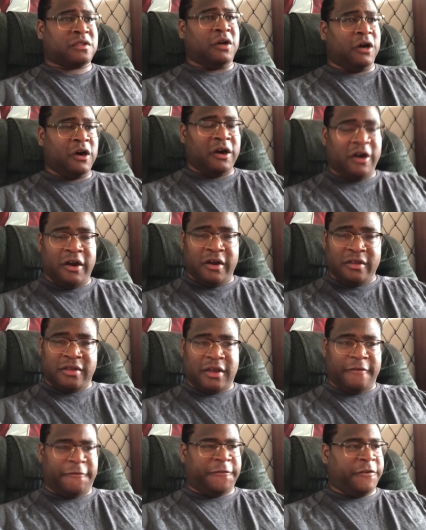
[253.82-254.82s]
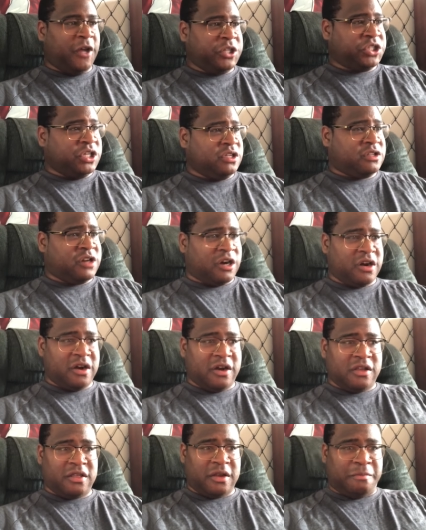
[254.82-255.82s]
turds and flushing
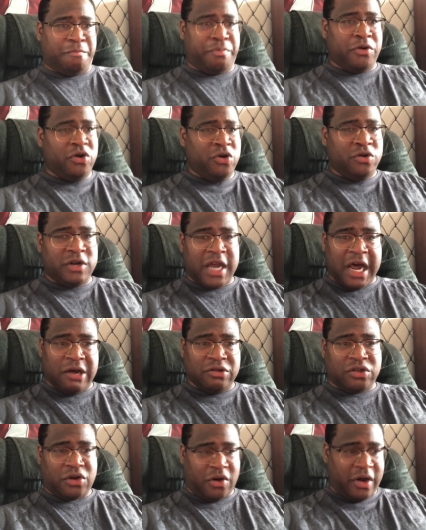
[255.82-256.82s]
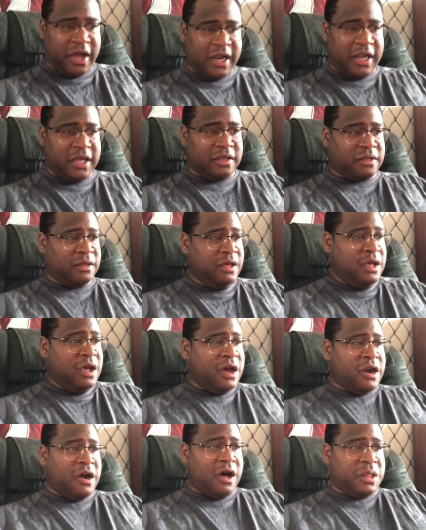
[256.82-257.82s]
turds and poo down toilets
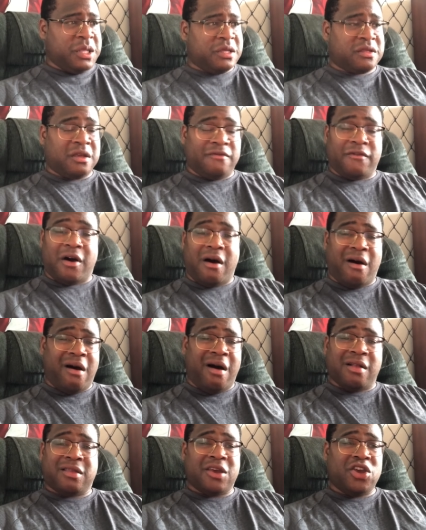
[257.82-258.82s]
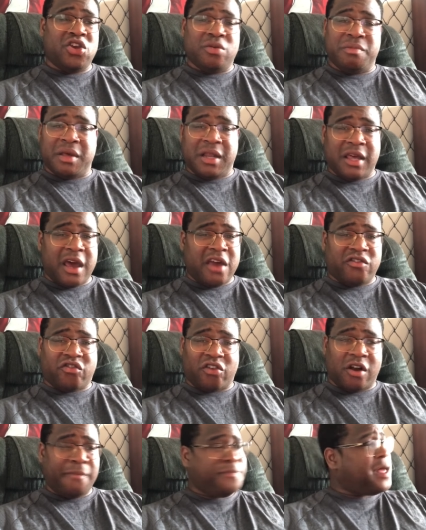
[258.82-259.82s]
and all this stuff, all to humiliate
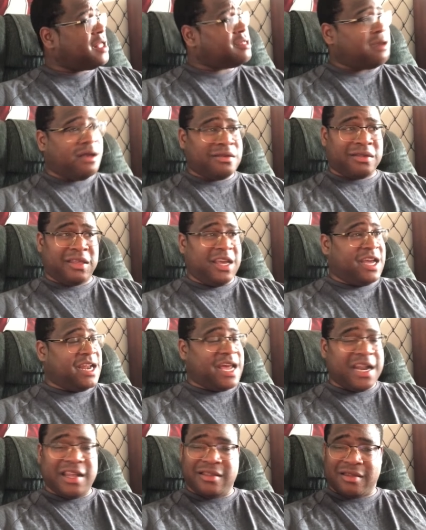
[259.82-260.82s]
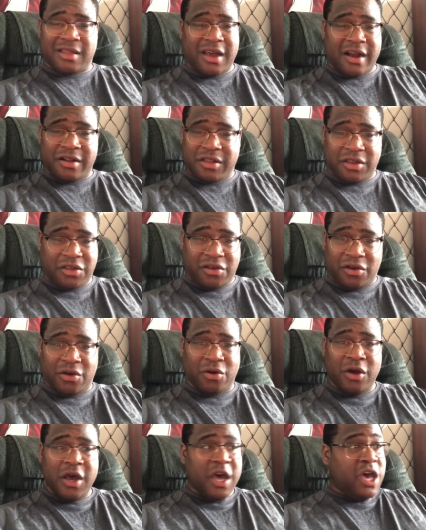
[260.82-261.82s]
Trump. That's all CNN is there to
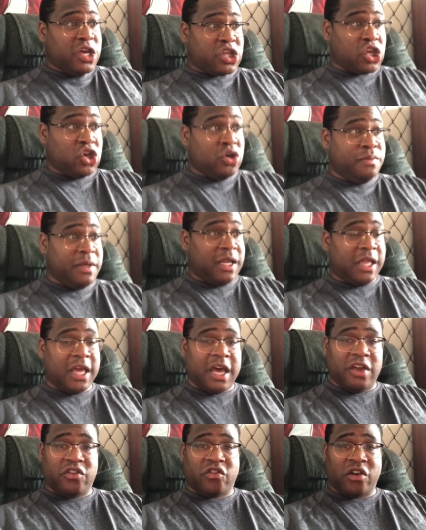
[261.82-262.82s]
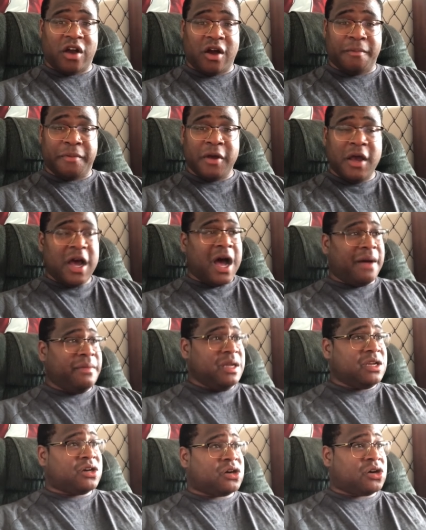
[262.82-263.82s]
do, is to humiliate Trump. I
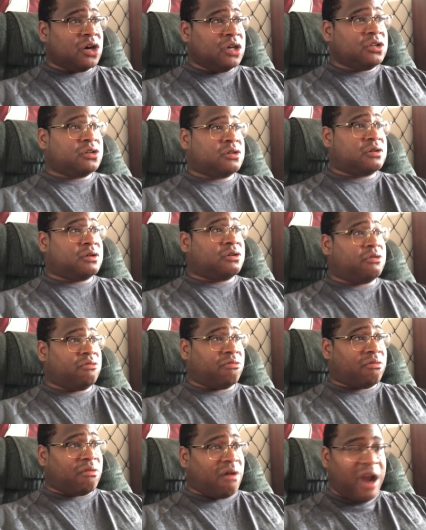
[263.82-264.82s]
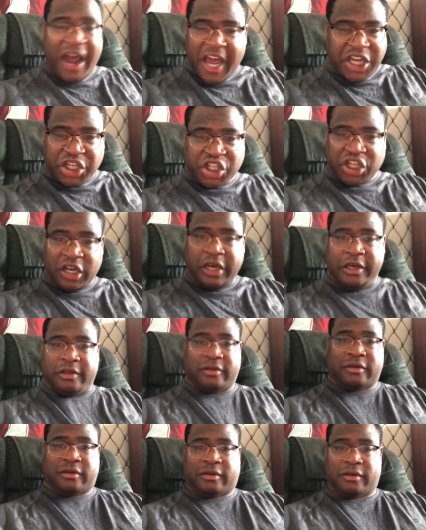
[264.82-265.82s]
mean, good
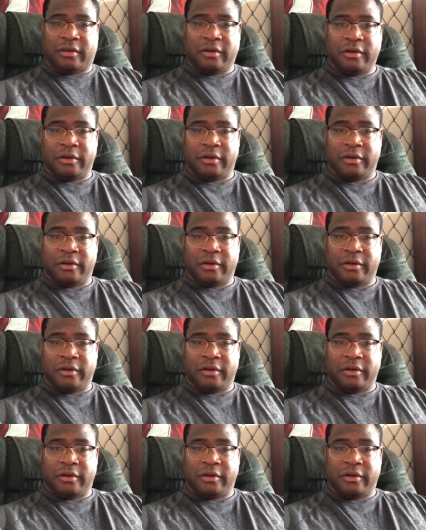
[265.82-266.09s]
gracious!